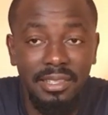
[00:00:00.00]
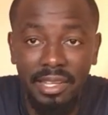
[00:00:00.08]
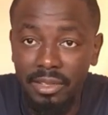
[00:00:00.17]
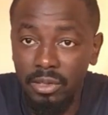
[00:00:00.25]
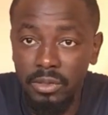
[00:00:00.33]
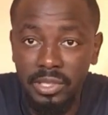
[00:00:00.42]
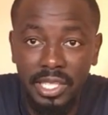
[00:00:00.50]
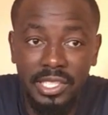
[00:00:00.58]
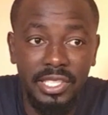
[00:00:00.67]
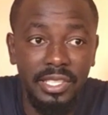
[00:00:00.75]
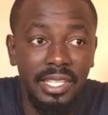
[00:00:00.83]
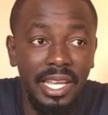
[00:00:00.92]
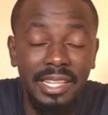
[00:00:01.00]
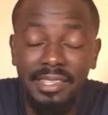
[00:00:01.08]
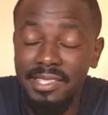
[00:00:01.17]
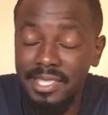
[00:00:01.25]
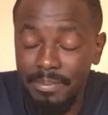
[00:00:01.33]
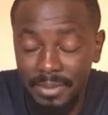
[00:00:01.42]
the dental section, the
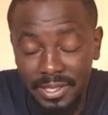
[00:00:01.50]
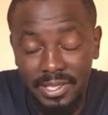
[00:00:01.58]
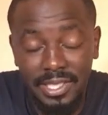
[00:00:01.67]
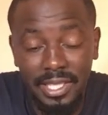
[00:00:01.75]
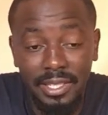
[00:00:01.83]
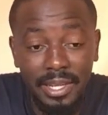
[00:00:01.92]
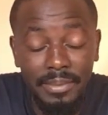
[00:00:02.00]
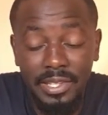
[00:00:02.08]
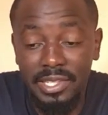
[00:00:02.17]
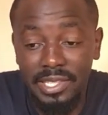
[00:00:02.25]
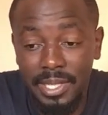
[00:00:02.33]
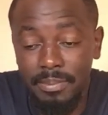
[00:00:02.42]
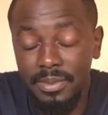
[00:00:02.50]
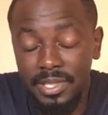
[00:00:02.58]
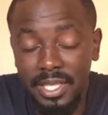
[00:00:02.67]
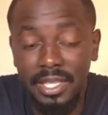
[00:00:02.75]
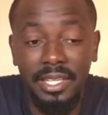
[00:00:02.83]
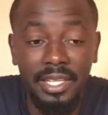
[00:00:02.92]
antiseptic
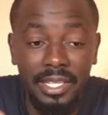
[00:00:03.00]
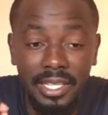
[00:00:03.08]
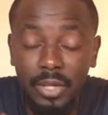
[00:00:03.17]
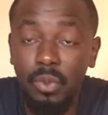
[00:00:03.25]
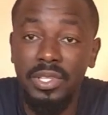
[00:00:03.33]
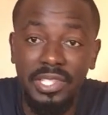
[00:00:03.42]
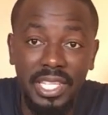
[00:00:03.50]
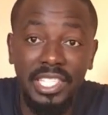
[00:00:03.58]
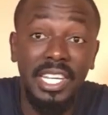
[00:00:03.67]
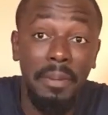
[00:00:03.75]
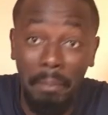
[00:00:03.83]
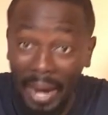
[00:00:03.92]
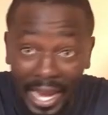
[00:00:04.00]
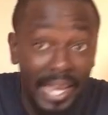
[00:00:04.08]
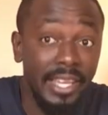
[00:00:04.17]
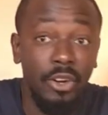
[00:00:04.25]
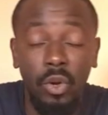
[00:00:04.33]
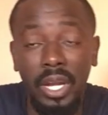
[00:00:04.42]
antiseptic uh, liquid section, and
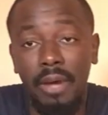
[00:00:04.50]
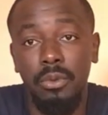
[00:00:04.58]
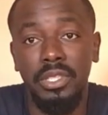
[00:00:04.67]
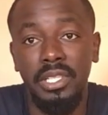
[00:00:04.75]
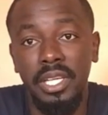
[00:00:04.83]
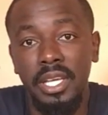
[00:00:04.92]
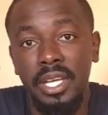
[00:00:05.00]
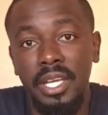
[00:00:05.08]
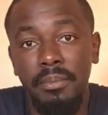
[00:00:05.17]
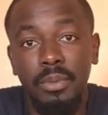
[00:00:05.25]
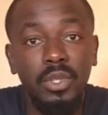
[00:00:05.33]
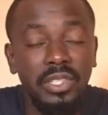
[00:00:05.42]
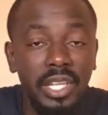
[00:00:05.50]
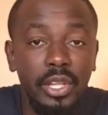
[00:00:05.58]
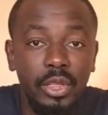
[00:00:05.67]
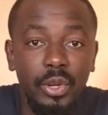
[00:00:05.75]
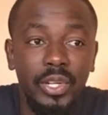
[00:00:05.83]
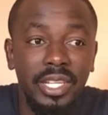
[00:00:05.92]
buying it all out because they
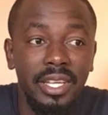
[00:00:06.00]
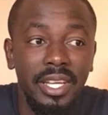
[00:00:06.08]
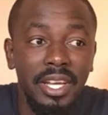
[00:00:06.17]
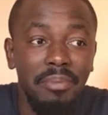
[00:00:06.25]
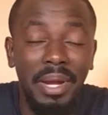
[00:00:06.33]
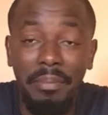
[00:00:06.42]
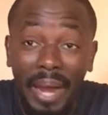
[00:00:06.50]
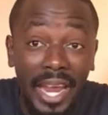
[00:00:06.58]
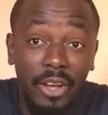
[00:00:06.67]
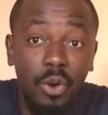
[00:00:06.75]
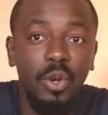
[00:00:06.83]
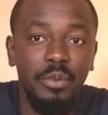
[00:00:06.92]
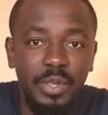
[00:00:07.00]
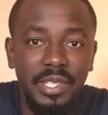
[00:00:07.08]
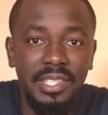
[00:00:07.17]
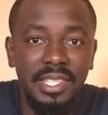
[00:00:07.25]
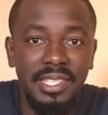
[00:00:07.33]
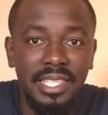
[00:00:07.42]
thought by buying all of
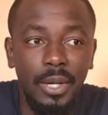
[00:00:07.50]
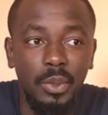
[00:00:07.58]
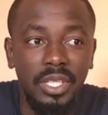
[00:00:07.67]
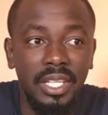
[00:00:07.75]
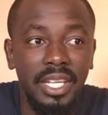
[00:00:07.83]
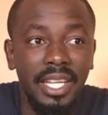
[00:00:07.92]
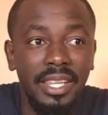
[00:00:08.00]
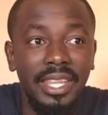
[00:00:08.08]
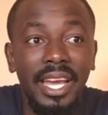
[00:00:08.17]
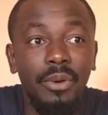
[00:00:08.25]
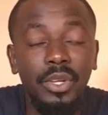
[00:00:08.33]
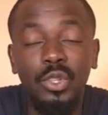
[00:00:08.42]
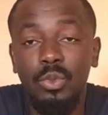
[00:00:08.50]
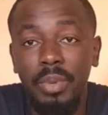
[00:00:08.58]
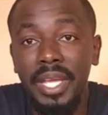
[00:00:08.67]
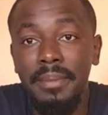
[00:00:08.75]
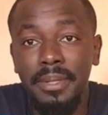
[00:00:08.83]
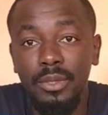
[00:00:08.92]
these things out, they are going to be
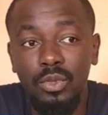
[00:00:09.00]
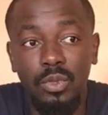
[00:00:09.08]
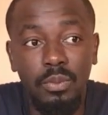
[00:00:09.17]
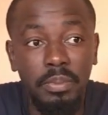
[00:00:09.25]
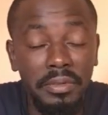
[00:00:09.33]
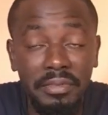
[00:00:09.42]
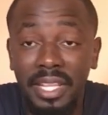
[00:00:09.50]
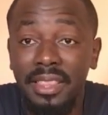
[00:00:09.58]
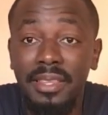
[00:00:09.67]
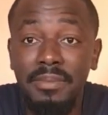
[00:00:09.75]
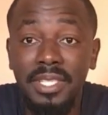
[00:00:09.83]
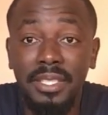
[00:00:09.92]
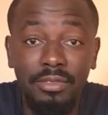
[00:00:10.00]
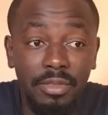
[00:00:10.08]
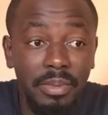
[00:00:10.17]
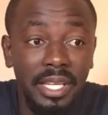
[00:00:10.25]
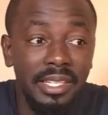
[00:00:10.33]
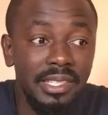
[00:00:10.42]
able to prevent themselves
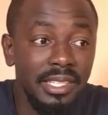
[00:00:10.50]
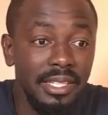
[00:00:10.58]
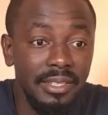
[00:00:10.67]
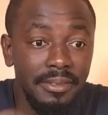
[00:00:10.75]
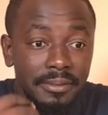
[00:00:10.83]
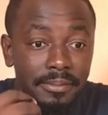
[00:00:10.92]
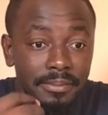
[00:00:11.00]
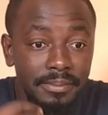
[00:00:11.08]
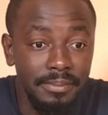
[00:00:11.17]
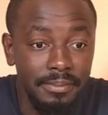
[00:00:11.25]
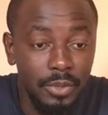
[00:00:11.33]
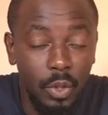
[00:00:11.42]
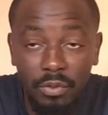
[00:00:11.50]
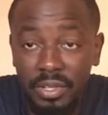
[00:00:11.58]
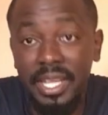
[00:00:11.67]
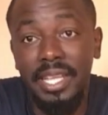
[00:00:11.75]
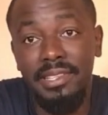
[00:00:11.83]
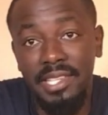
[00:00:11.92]
from getting
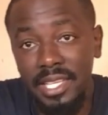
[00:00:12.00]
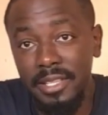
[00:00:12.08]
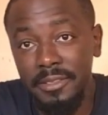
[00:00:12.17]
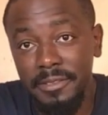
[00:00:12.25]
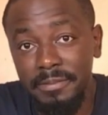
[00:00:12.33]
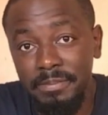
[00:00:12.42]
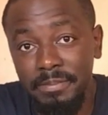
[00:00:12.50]
COVID 19.